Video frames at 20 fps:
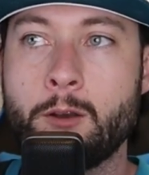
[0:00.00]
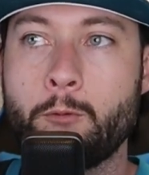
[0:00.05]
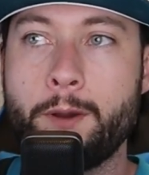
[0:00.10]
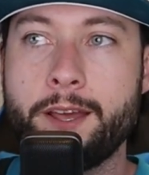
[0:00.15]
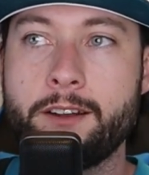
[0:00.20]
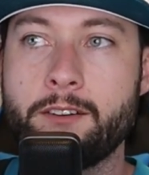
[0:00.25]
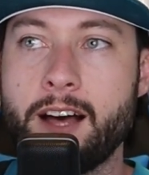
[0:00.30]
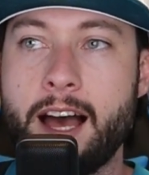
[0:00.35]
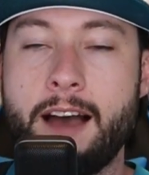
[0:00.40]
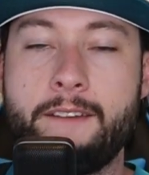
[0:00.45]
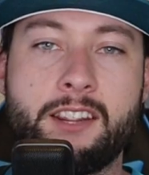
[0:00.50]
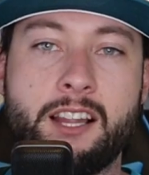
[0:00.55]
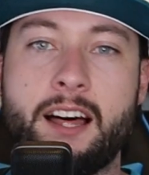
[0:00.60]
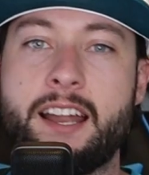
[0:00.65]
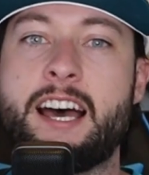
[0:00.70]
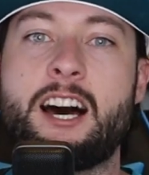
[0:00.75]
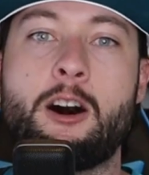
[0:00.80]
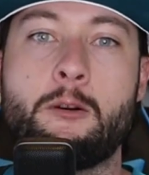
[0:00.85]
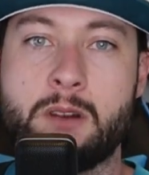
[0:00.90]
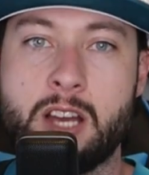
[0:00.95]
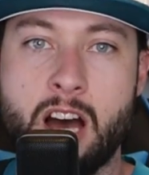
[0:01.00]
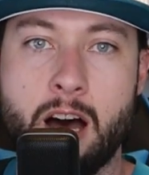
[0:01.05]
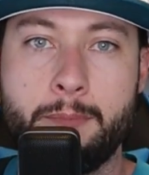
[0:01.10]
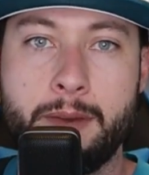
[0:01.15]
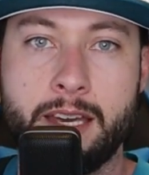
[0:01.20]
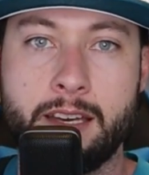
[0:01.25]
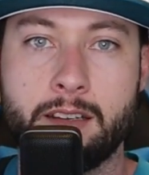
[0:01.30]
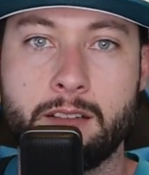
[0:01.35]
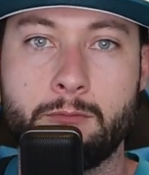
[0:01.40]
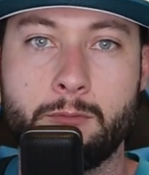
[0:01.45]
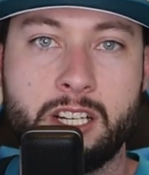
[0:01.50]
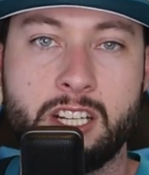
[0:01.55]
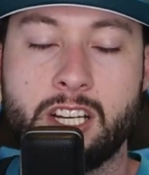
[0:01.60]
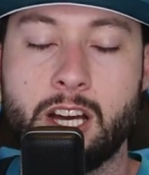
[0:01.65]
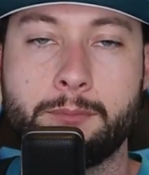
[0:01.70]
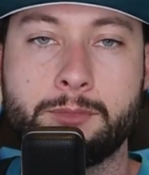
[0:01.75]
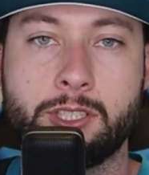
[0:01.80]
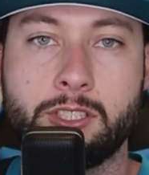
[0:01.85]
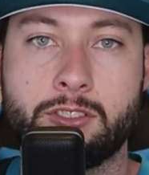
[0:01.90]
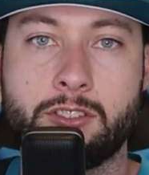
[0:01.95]
we don't have a lot of help coming when it
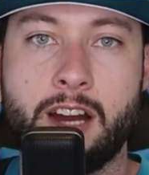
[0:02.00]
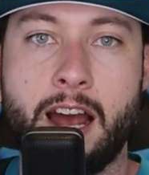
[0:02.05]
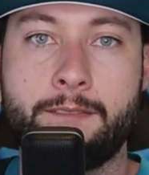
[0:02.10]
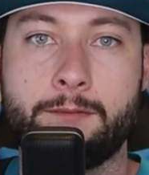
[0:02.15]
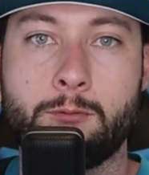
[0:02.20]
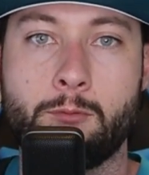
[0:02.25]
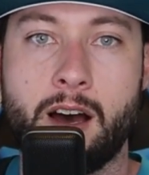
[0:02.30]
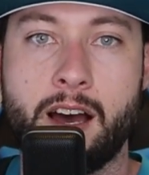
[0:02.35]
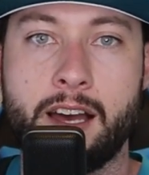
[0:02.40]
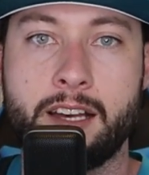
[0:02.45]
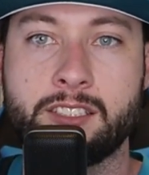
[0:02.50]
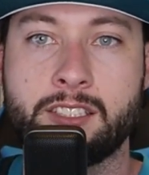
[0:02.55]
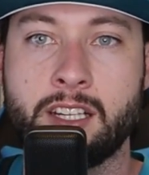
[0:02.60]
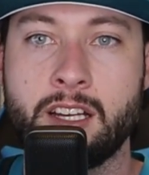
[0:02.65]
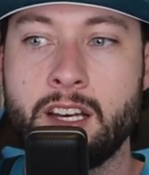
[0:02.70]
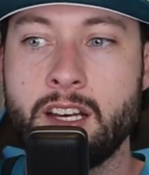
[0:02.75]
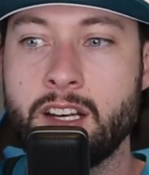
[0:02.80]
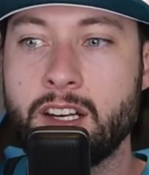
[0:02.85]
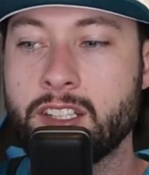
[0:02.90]
comes to draft wise.